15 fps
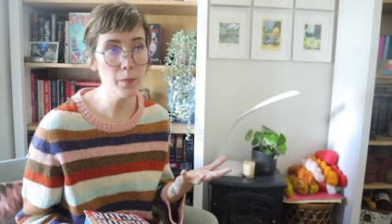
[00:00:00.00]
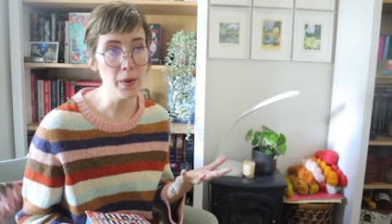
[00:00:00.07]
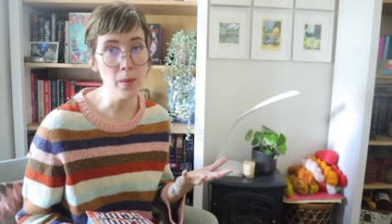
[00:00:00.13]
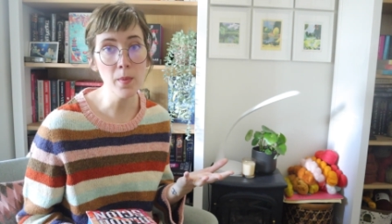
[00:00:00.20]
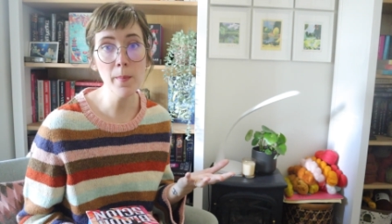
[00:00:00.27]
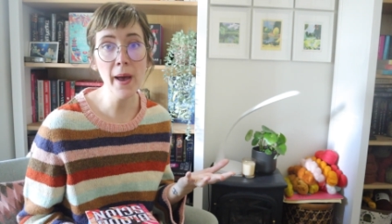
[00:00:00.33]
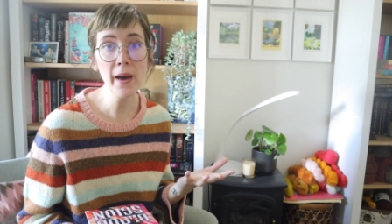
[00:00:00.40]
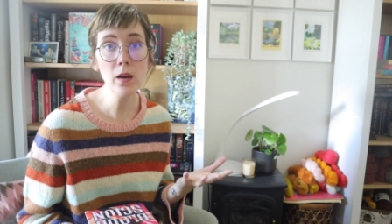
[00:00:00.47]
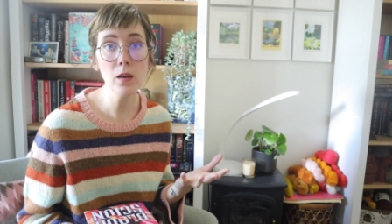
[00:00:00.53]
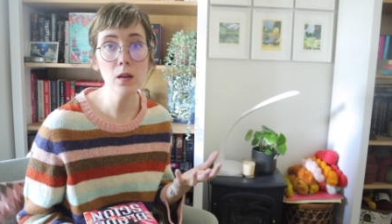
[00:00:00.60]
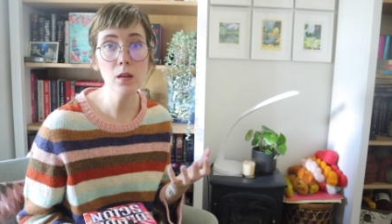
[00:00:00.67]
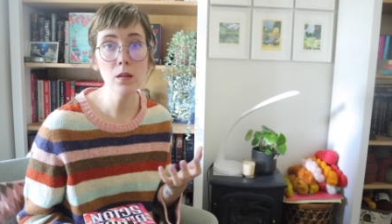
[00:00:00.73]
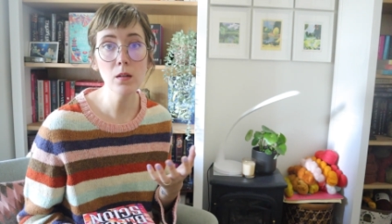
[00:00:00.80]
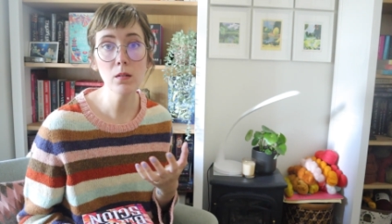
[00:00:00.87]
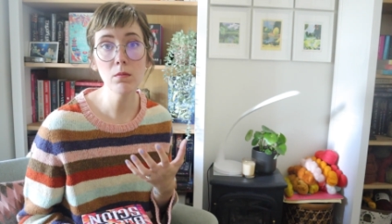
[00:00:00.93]
paperback
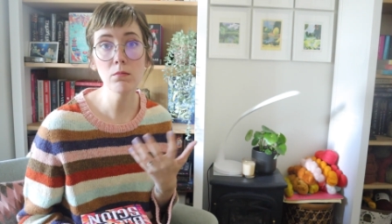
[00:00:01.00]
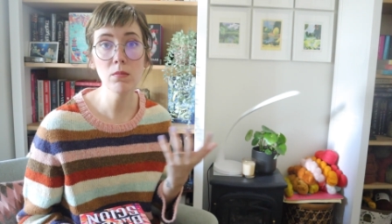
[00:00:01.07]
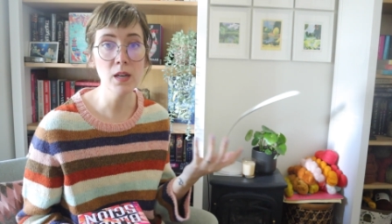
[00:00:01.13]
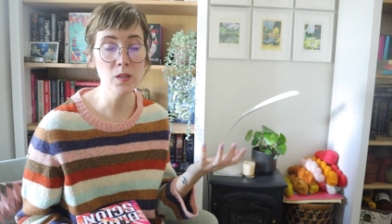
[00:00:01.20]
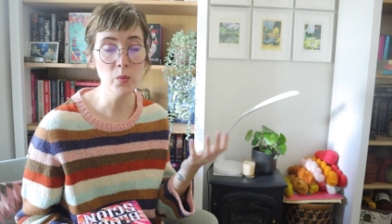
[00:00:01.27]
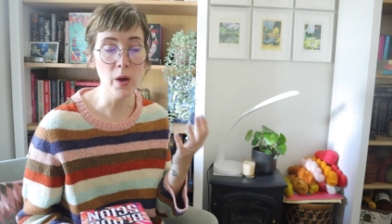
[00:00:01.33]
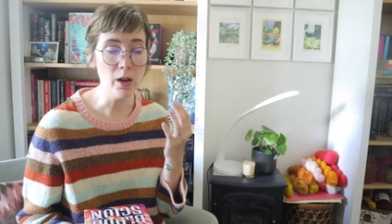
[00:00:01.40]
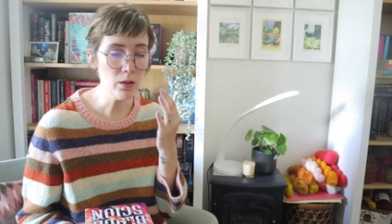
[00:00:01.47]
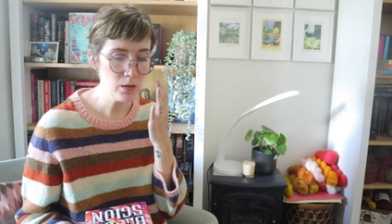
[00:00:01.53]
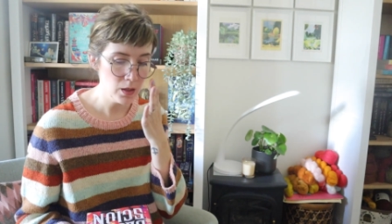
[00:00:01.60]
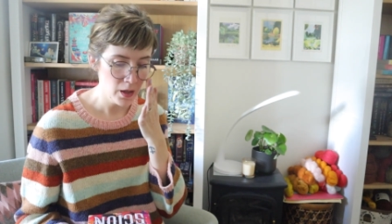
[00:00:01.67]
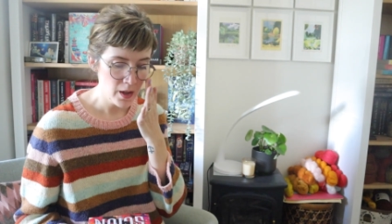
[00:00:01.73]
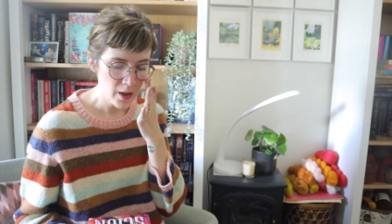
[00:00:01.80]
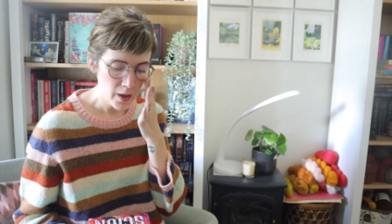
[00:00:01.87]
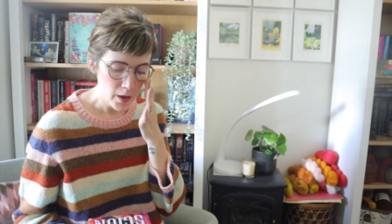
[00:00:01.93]
as well.
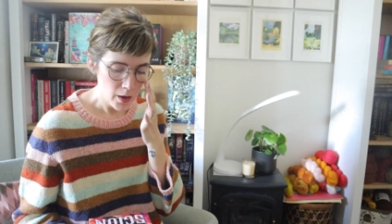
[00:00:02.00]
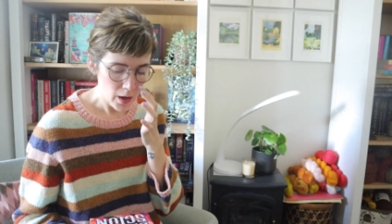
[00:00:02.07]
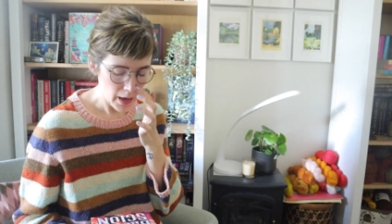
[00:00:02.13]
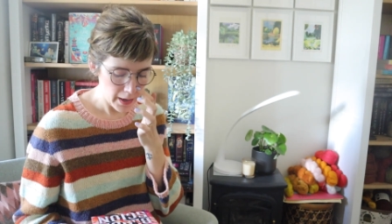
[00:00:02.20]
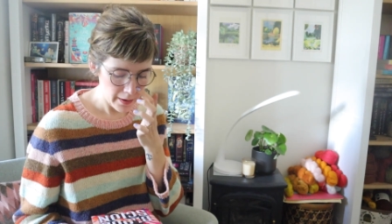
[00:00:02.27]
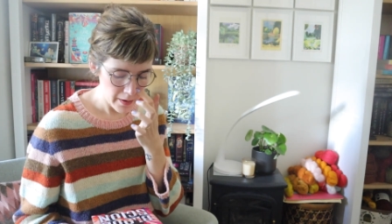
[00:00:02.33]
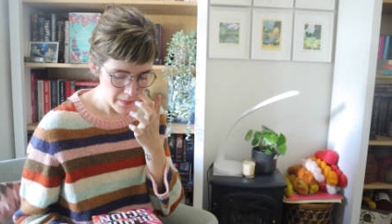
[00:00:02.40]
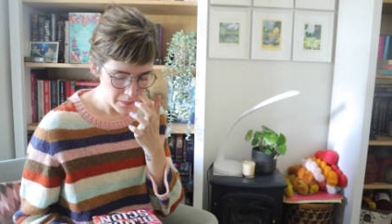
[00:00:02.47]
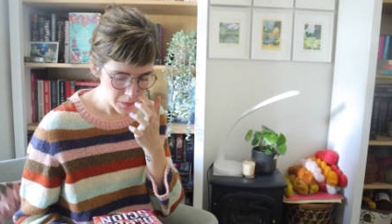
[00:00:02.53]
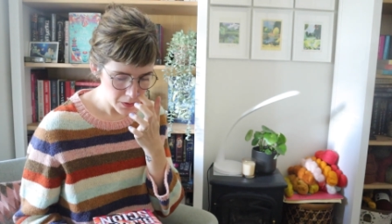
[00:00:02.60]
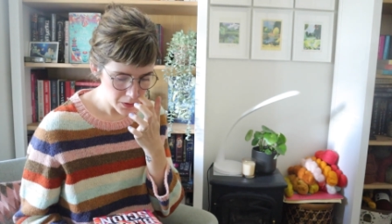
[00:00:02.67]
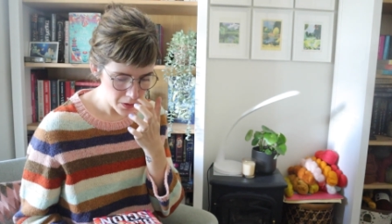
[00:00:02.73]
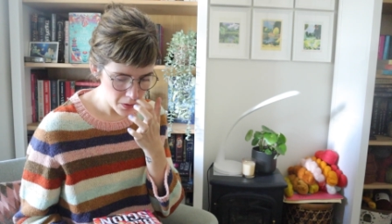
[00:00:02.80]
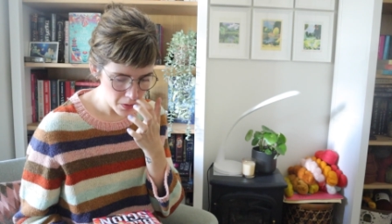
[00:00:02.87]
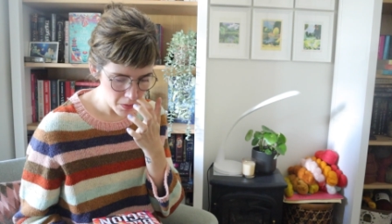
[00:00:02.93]

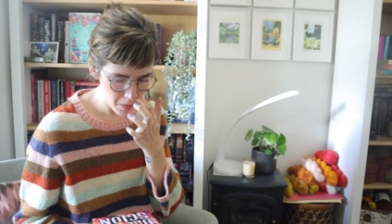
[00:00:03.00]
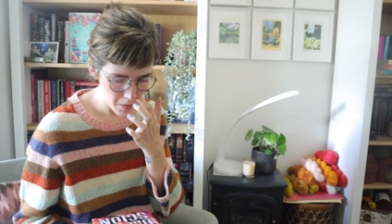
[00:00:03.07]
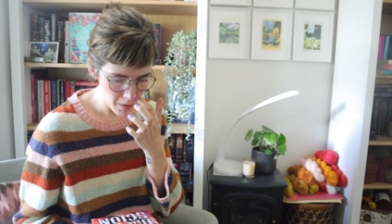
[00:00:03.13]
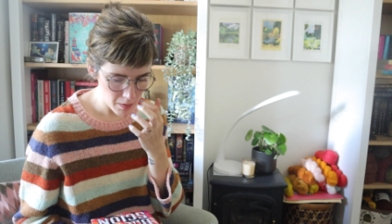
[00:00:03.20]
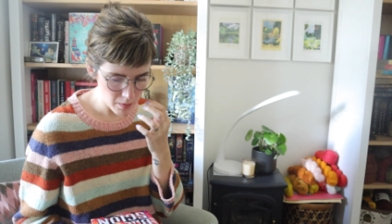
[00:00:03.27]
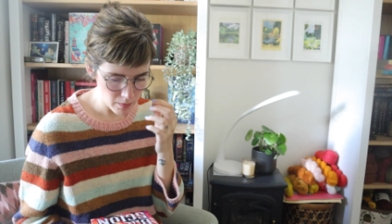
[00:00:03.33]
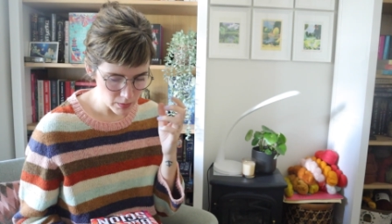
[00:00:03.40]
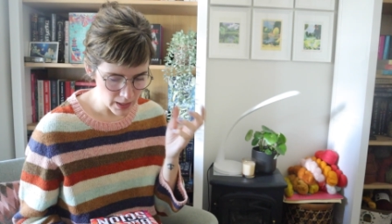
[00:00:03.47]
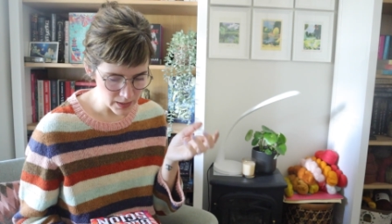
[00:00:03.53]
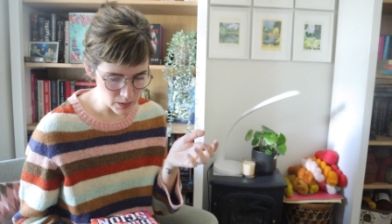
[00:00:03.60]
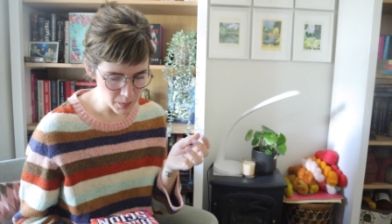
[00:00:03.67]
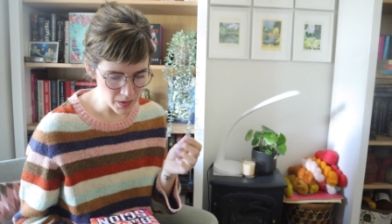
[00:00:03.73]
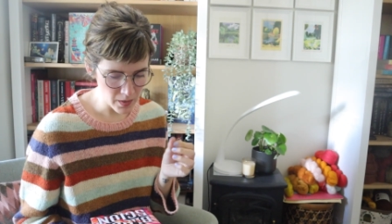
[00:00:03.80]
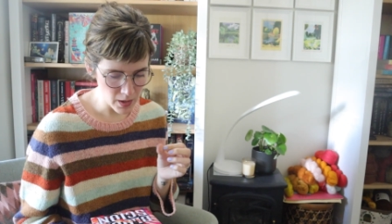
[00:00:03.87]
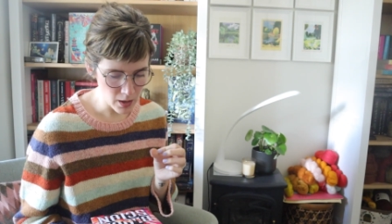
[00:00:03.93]
So
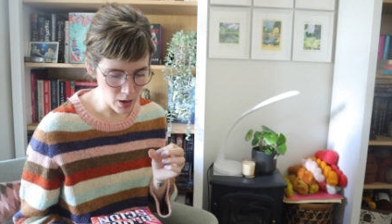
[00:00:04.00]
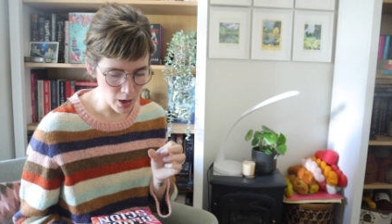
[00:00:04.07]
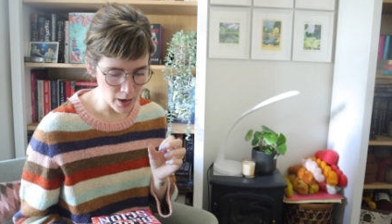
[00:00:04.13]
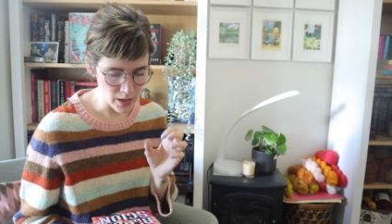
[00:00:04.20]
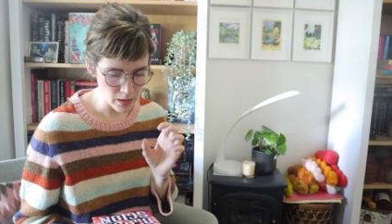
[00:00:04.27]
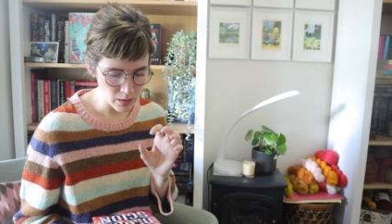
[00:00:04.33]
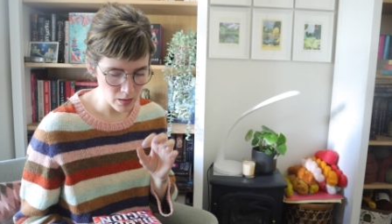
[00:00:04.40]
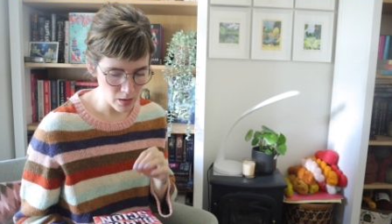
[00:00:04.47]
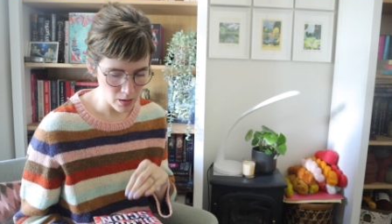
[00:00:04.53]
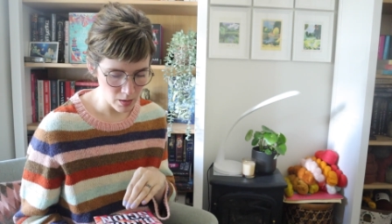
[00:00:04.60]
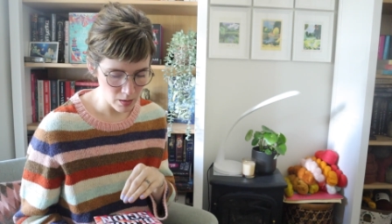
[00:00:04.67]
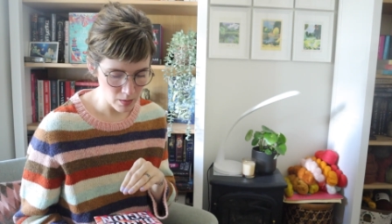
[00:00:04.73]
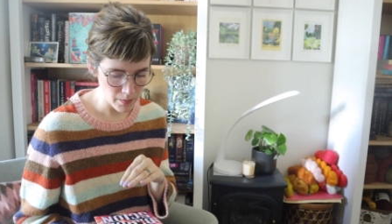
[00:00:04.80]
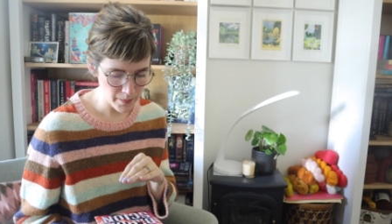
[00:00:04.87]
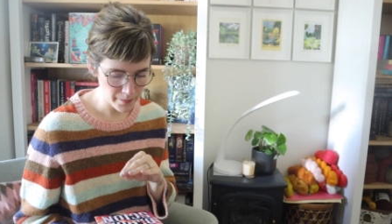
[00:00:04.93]
last month I got
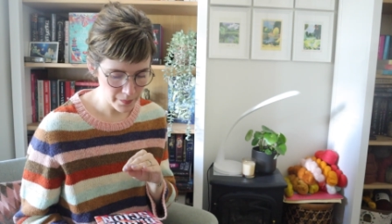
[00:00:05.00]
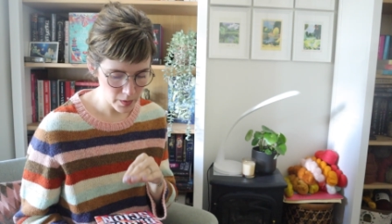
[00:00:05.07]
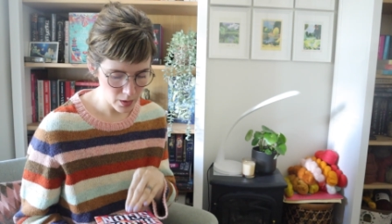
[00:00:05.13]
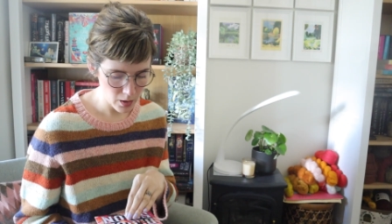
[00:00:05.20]
the